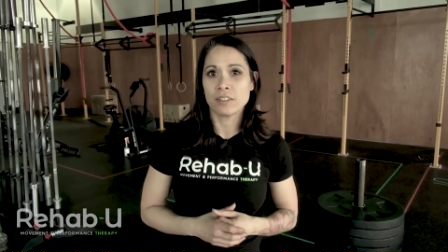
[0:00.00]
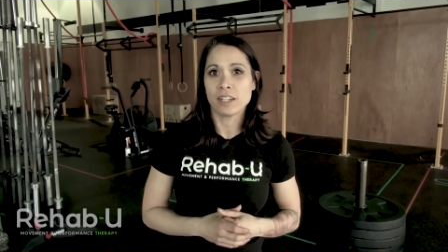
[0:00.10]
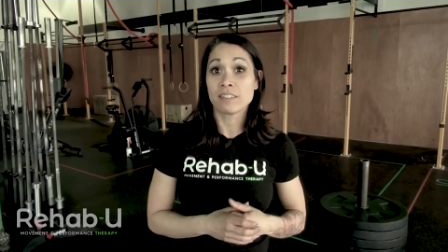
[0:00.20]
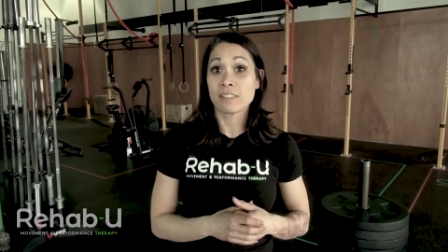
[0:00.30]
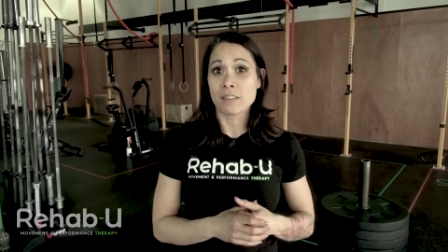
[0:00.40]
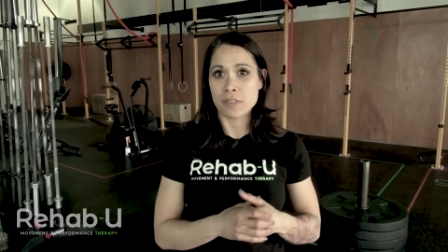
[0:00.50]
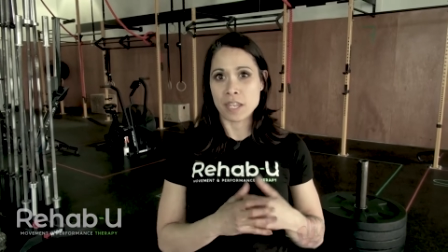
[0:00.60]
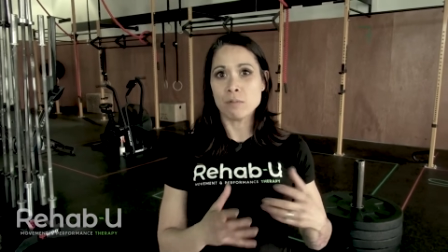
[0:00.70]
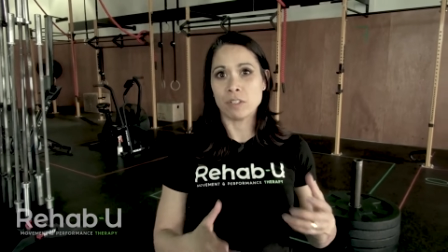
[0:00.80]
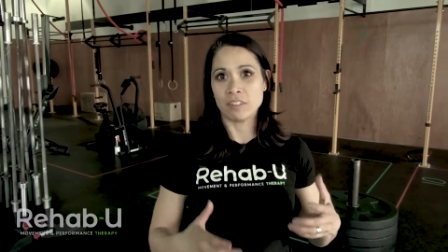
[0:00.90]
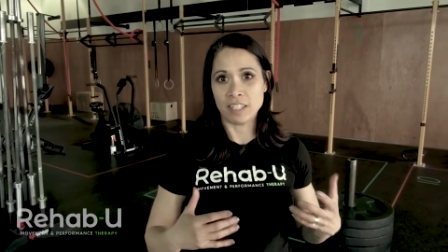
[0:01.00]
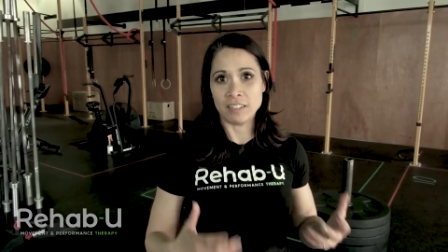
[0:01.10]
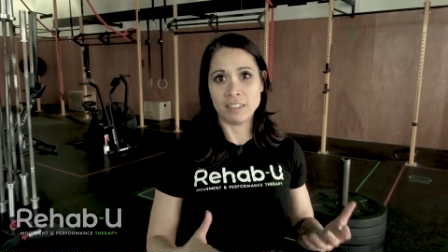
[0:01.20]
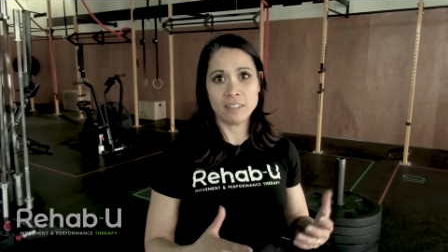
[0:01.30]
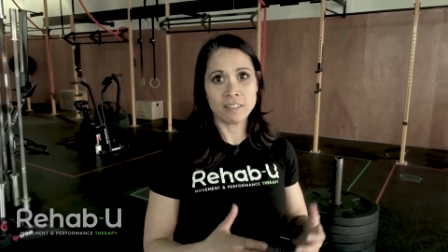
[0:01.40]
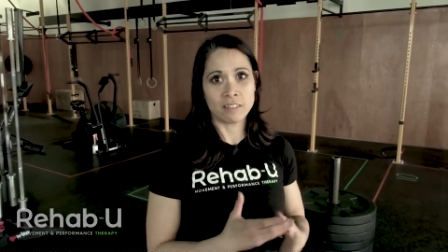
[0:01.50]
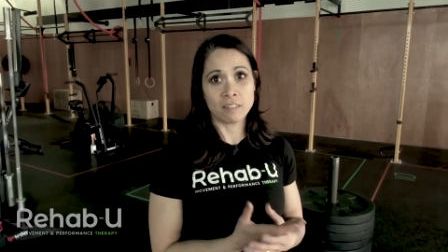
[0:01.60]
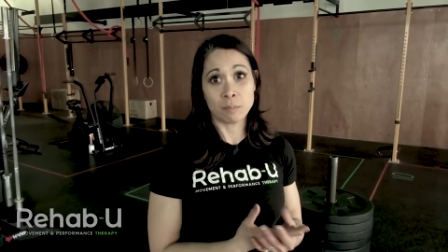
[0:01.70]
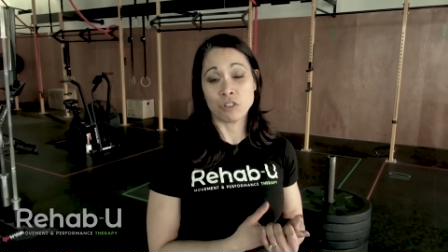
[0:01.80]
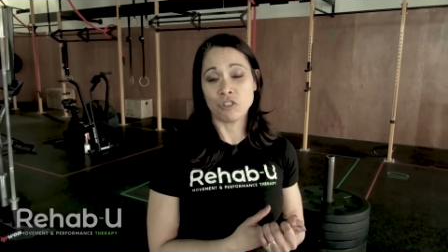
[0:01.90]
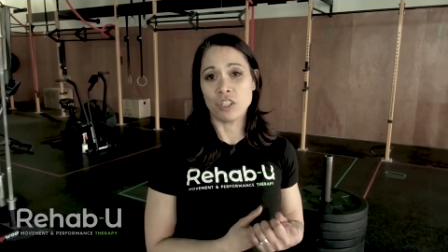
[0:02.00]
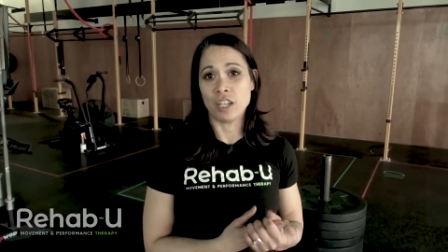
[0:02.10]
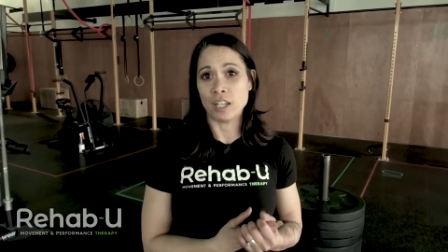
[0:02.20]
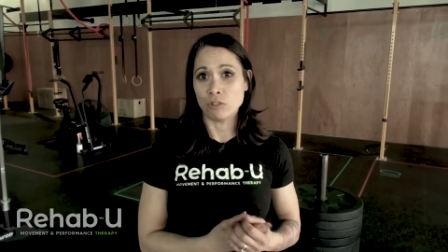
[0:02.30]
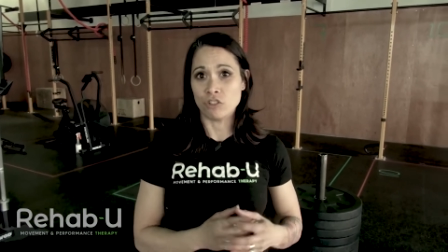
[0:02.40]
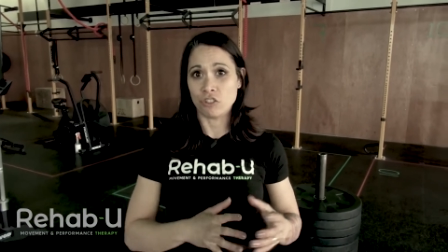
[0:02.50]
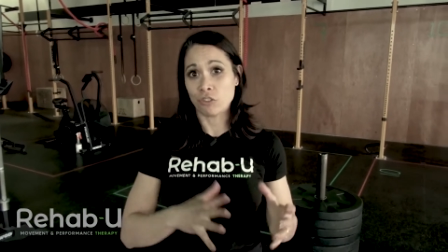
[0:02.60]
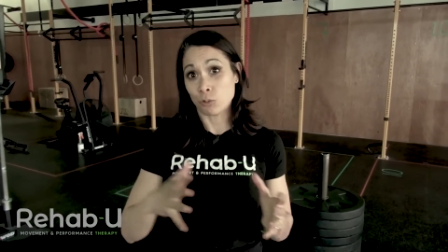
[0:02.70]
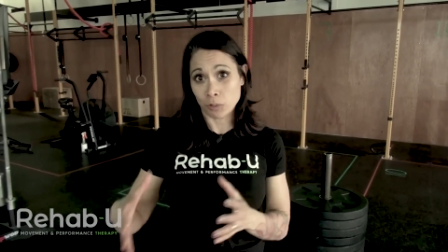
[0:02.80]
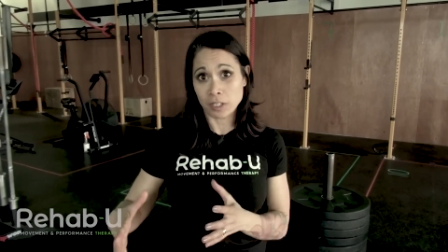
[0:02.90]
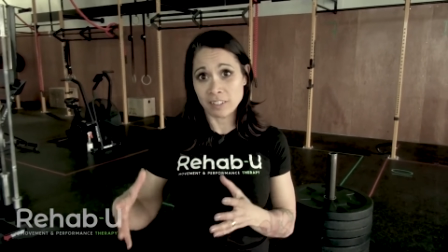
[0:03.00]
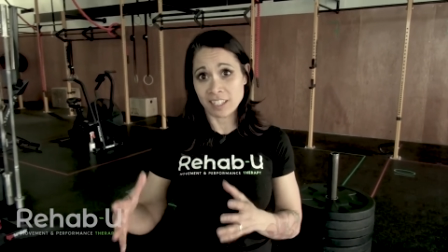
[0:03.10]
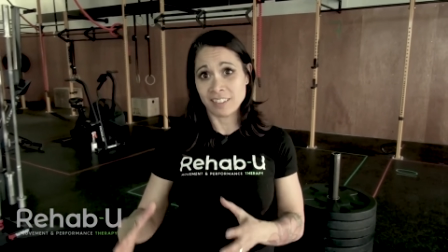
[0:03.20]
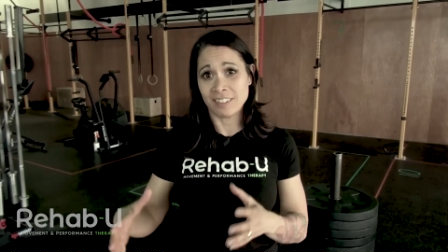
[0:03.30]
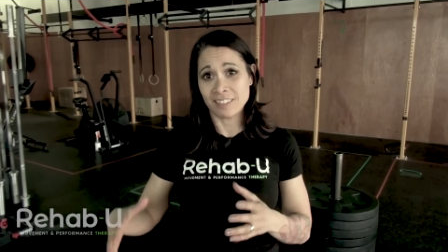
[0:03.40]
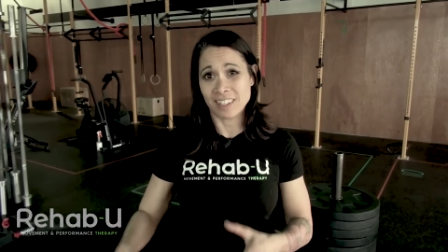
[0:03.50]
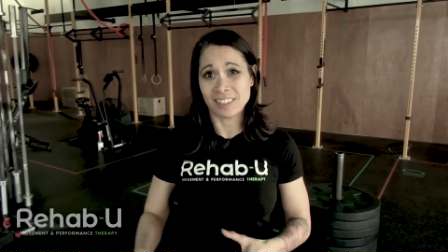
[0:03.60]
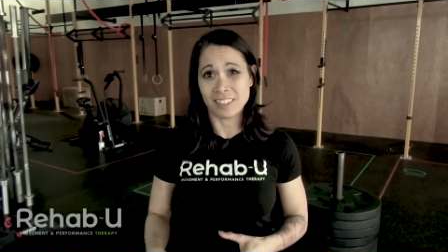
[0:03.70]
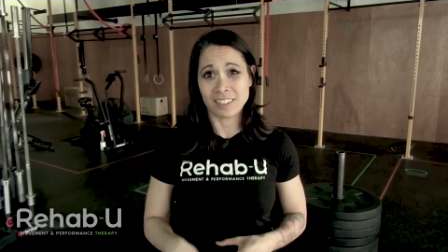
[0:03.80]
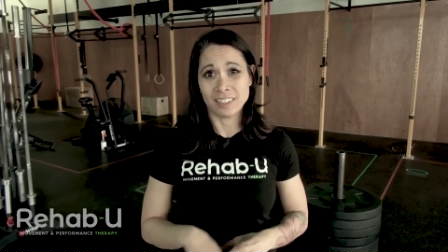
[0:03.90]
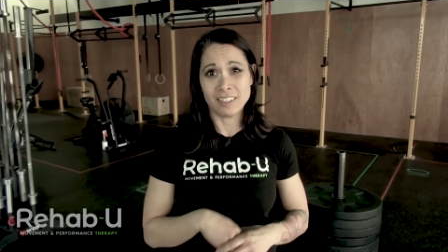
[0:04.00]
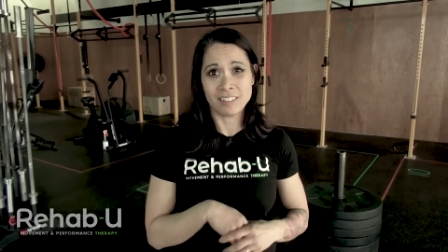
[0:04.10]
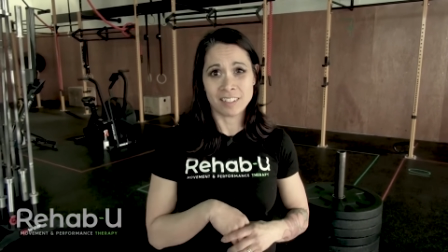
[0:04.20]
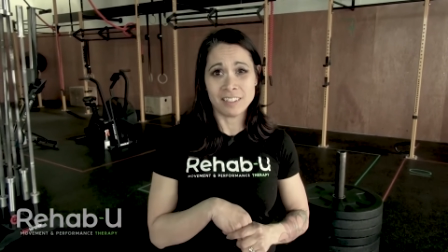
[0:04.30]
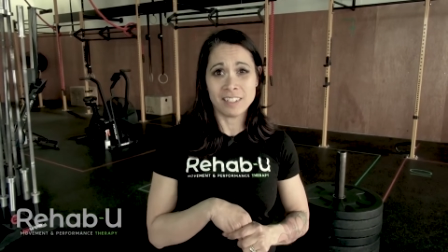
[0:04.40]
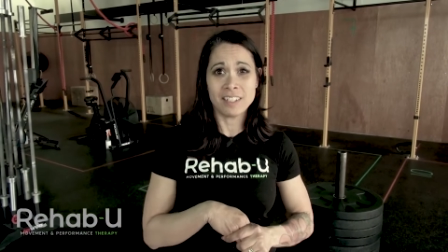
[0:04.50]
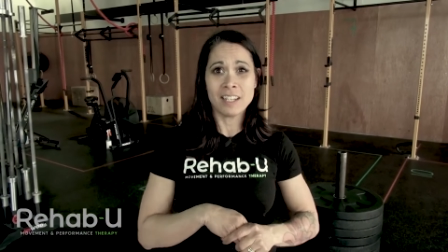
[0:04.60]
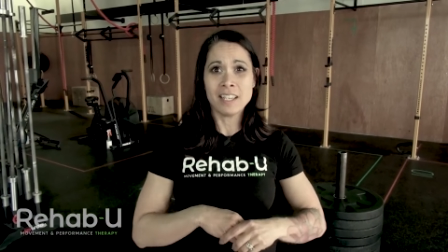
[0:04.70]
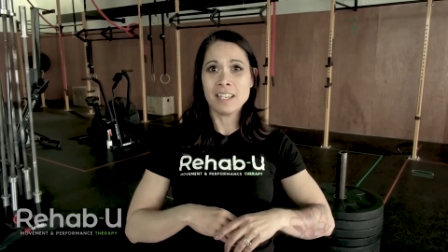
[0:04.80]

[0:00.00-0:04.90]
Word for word: That's the thing with tendons, especially energy storing tendons like the Achilles tendon,